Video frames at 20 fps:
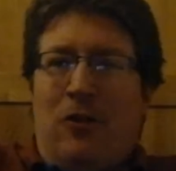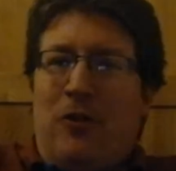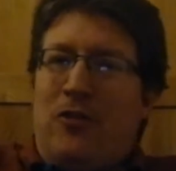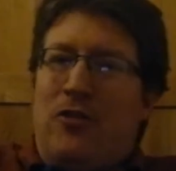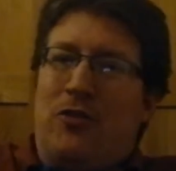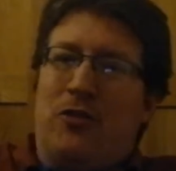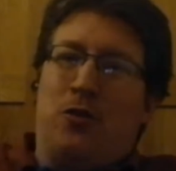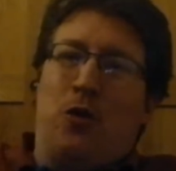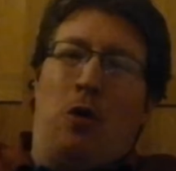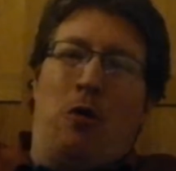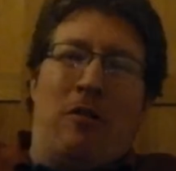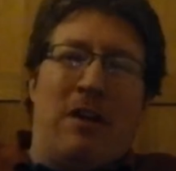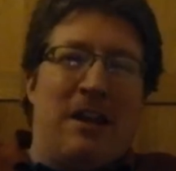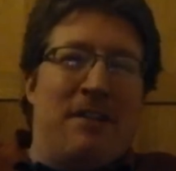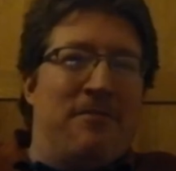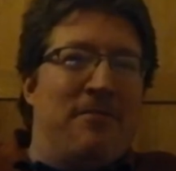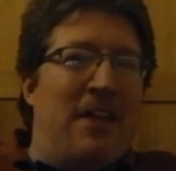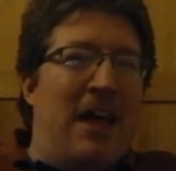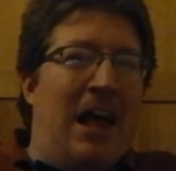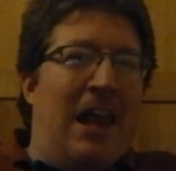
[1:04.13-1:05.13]
the story
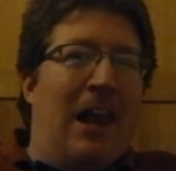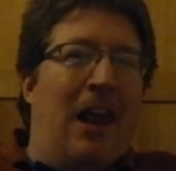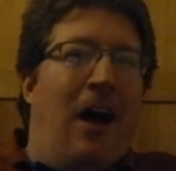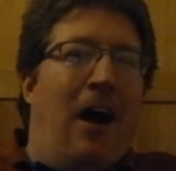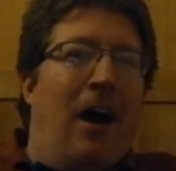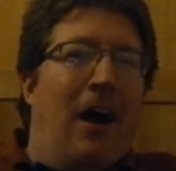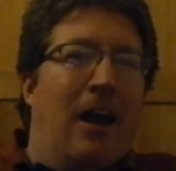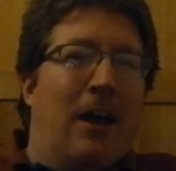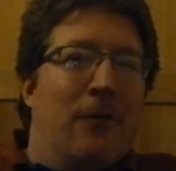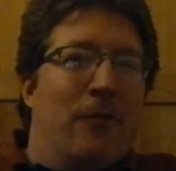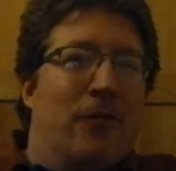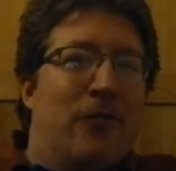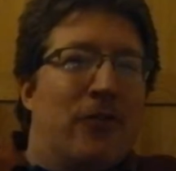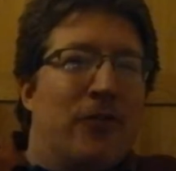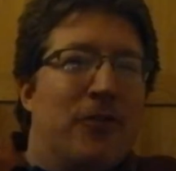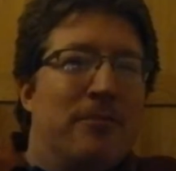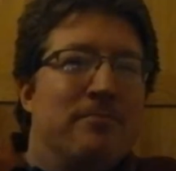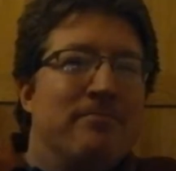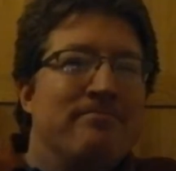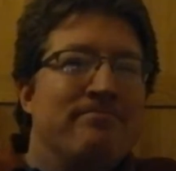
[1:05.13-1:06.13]
of their
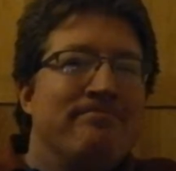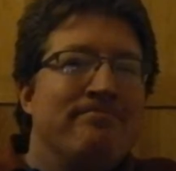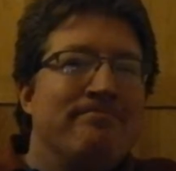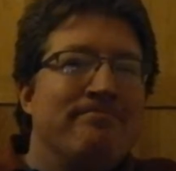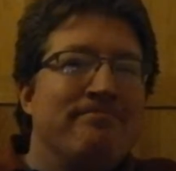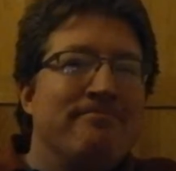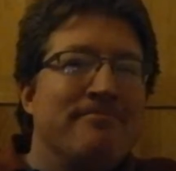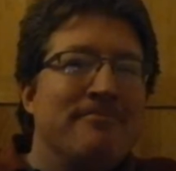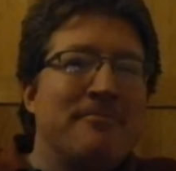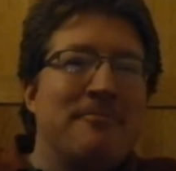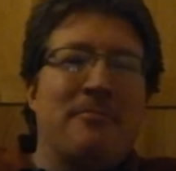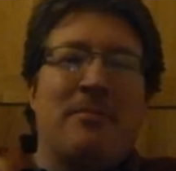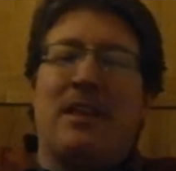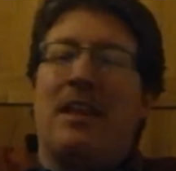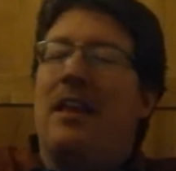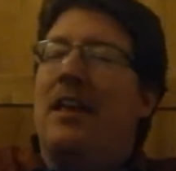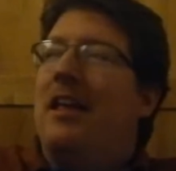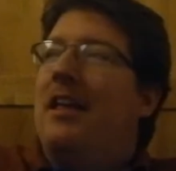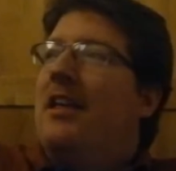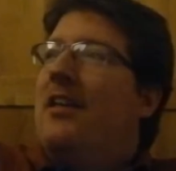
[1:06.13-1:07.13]
lives.
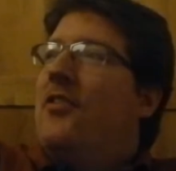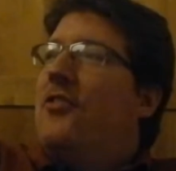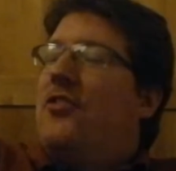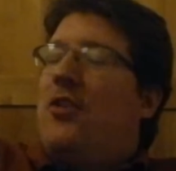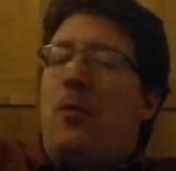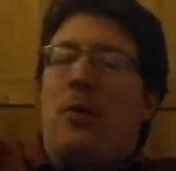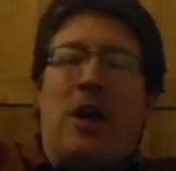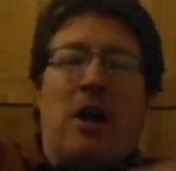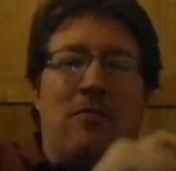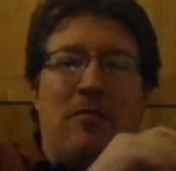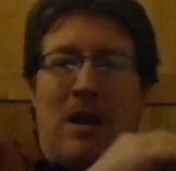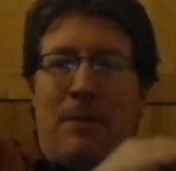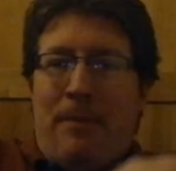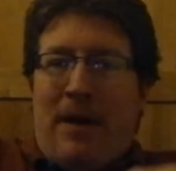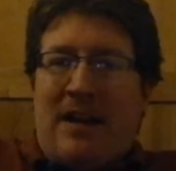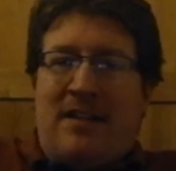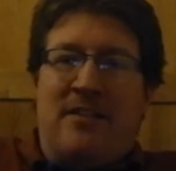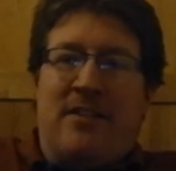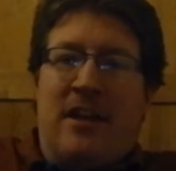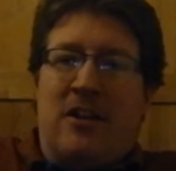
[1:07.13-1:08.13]
So we go right
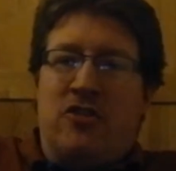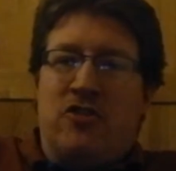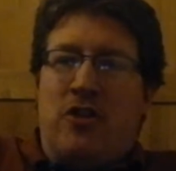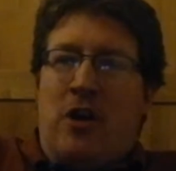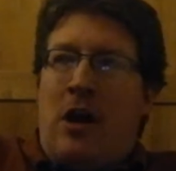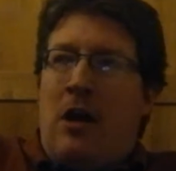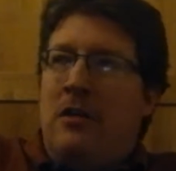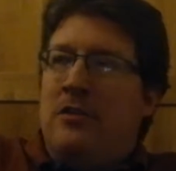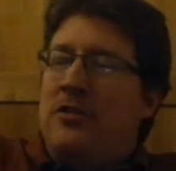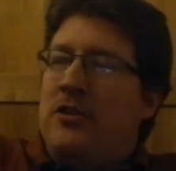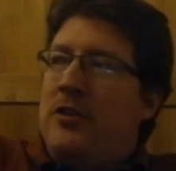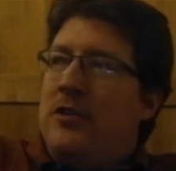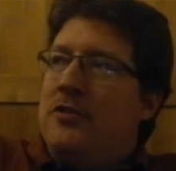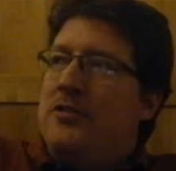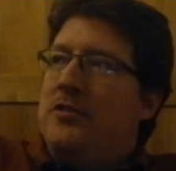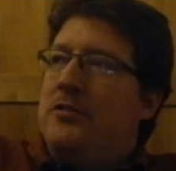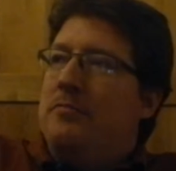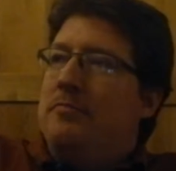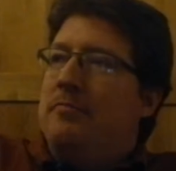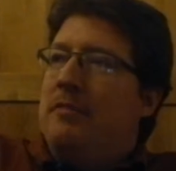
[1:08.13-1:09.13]
back to their
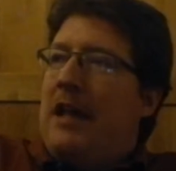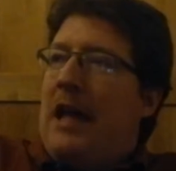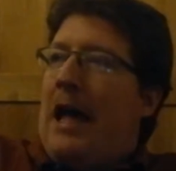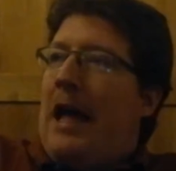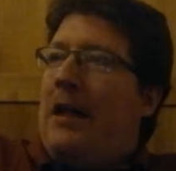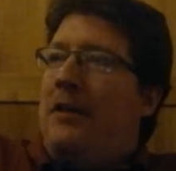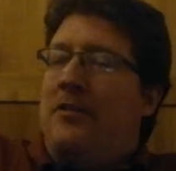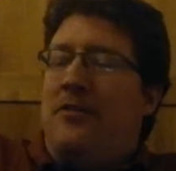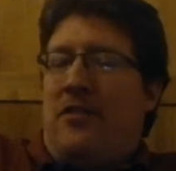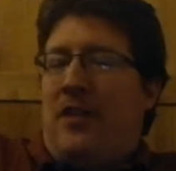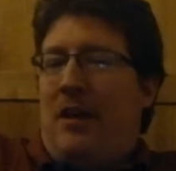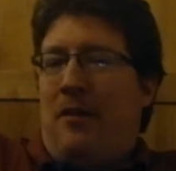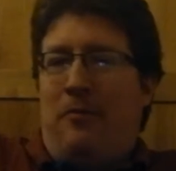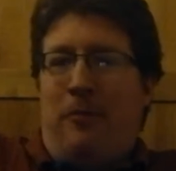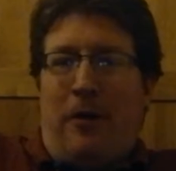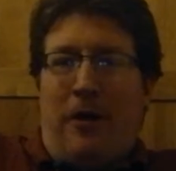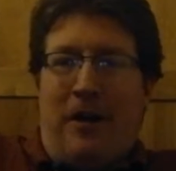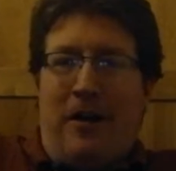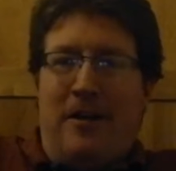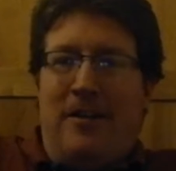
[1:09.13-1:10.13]
childhood, and they
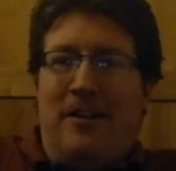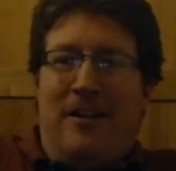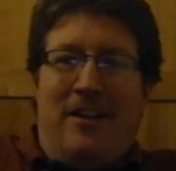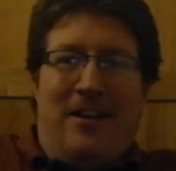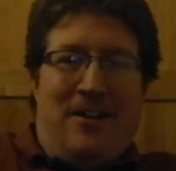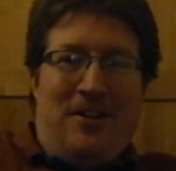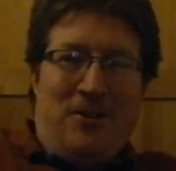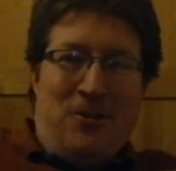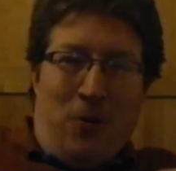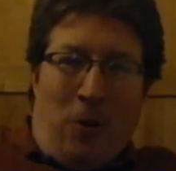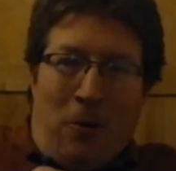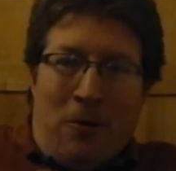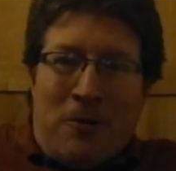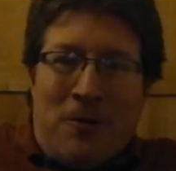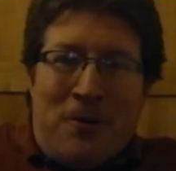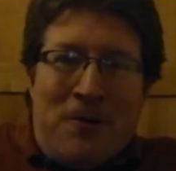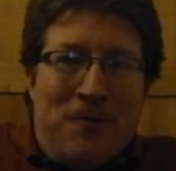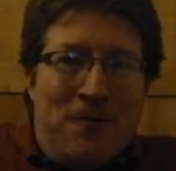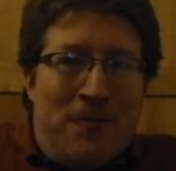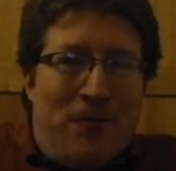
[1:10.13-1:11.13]
were
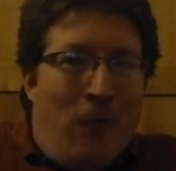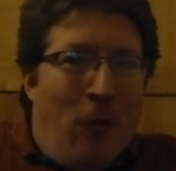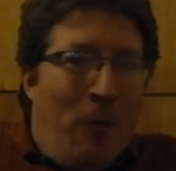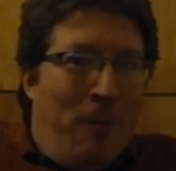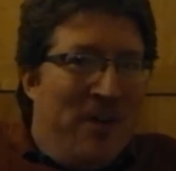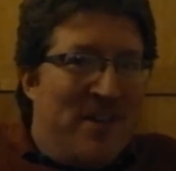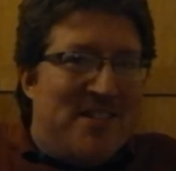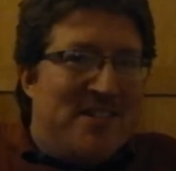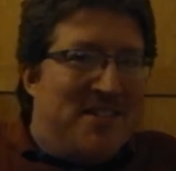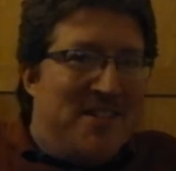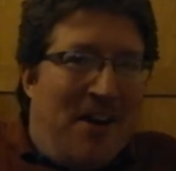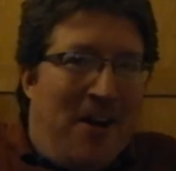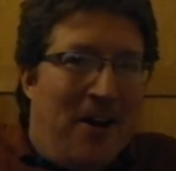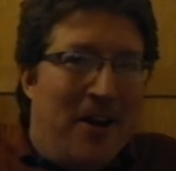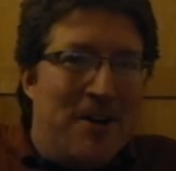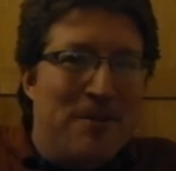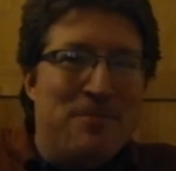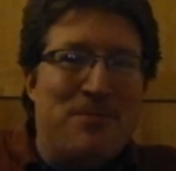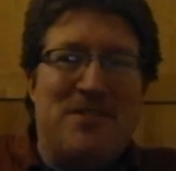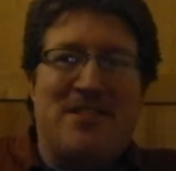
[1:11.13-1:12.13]
non-conformist
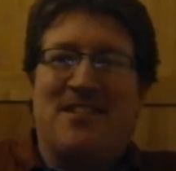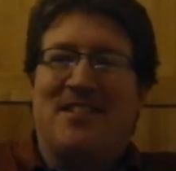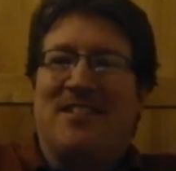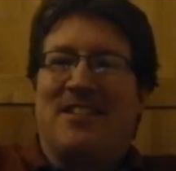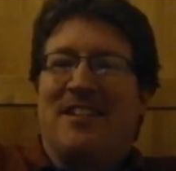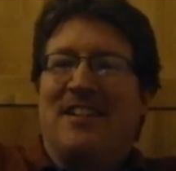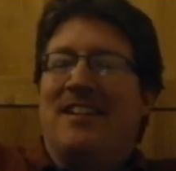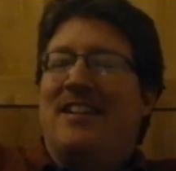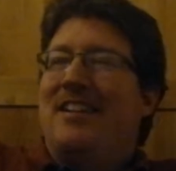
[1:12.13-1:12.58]
types.